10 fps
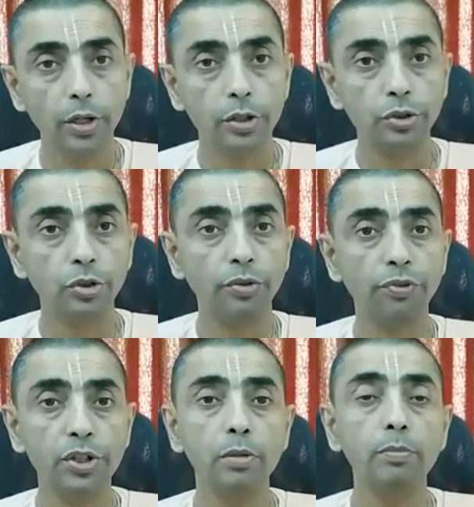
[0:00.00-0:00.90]
So the
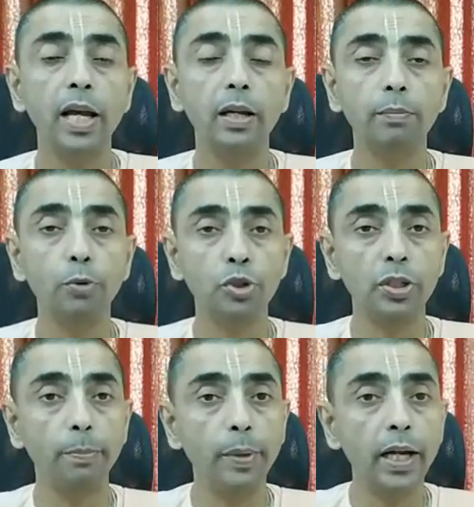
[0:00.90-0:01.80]
fisherman puts
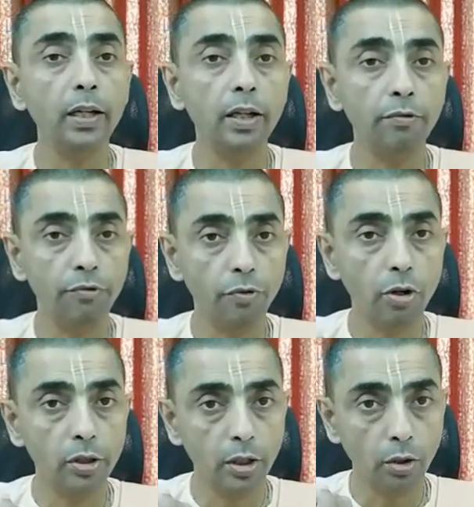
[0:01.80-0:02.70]
a bait in,
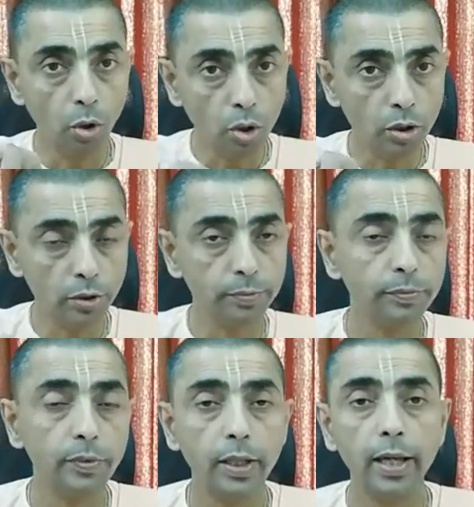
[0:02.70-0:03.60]
on the hook
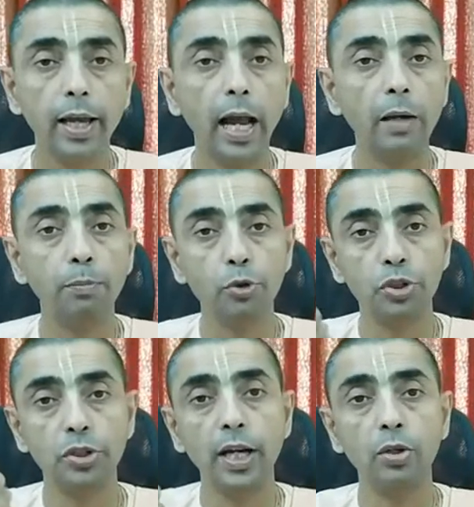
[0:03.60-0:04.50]
and
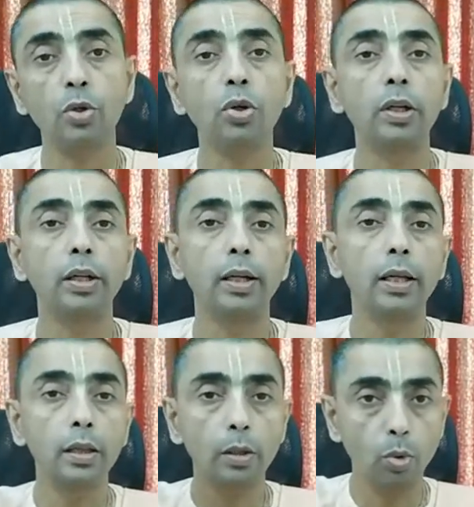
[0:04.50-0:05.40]
puts that hook
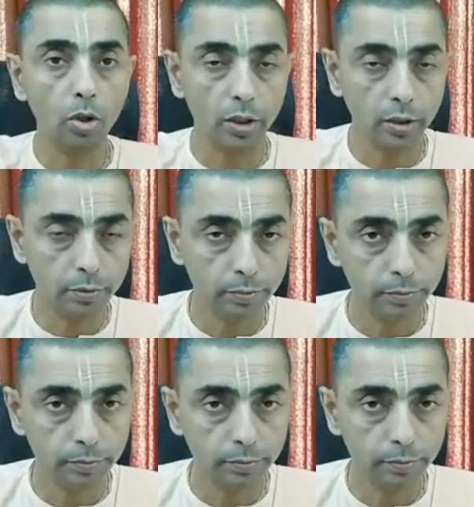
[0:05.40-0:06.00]
in the water,